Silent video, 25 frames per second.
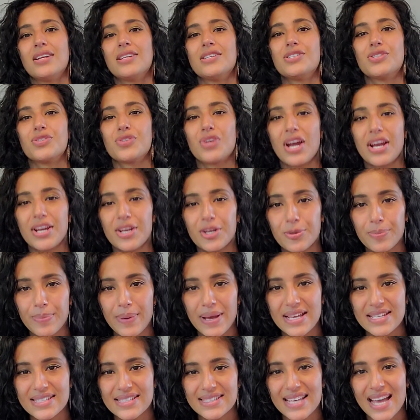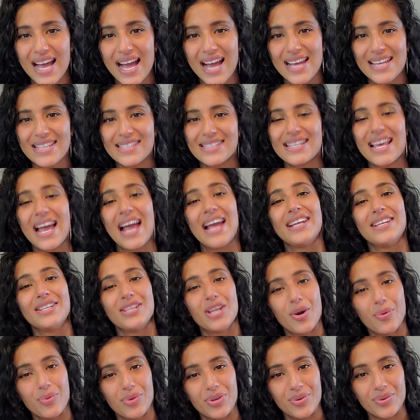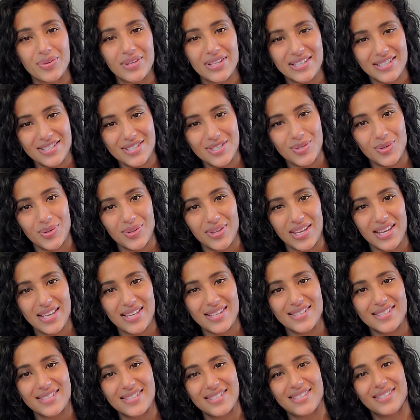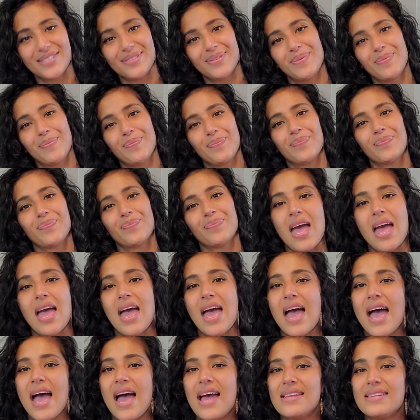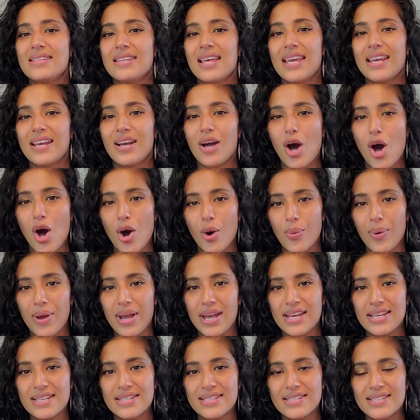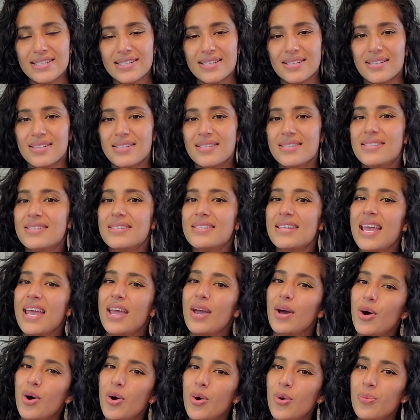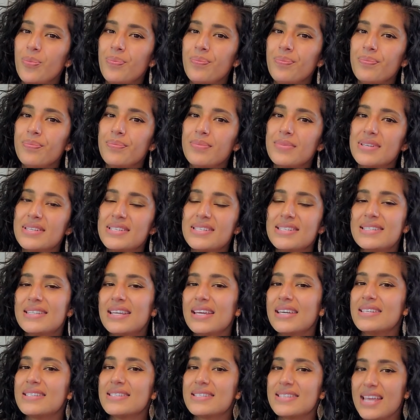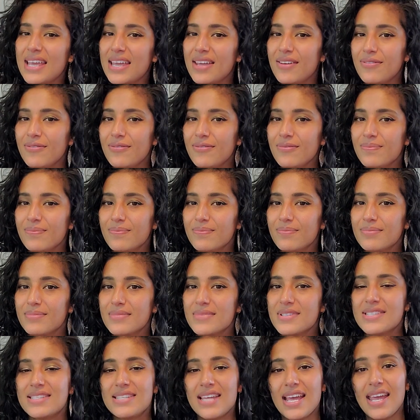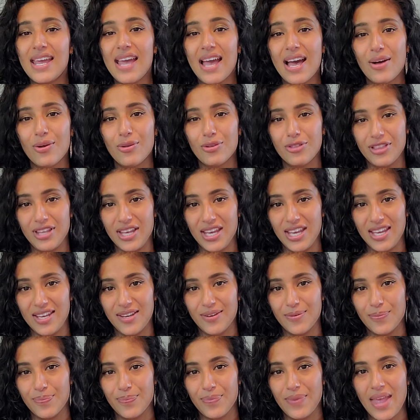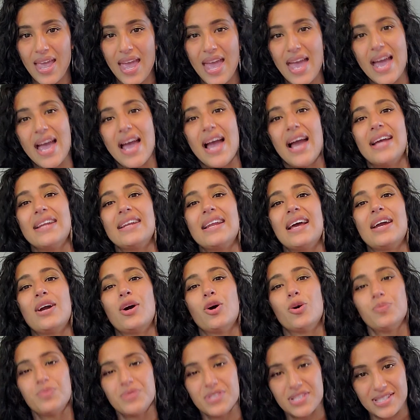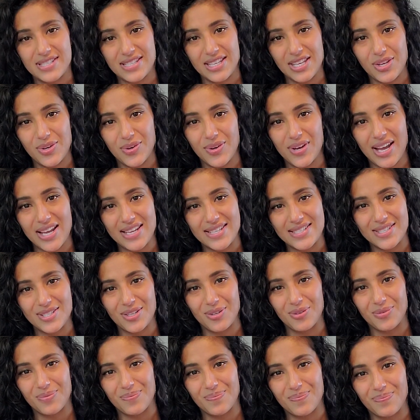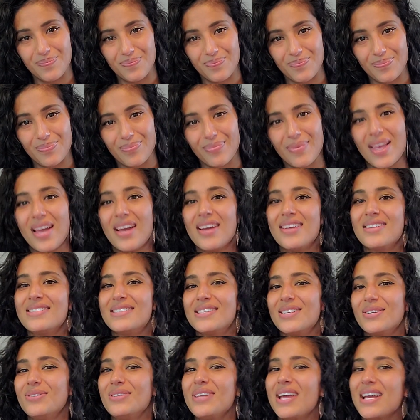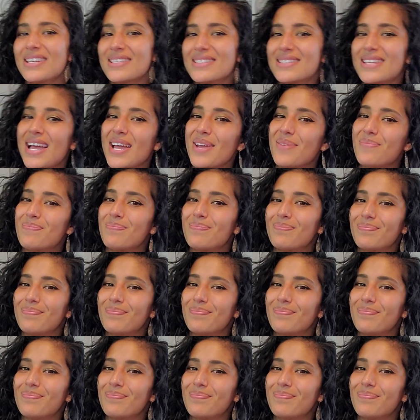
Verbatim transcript: Try your best, guys. I know you can do this. And like always, stay home, stay safe, stay healthy, and I hope to see you guys soon. Until next time,